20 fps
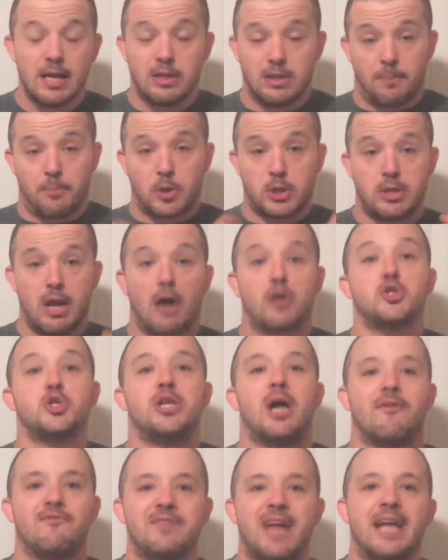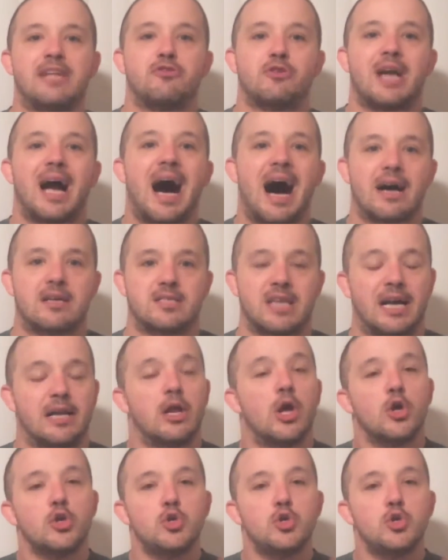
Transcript: the production of nitric oxide.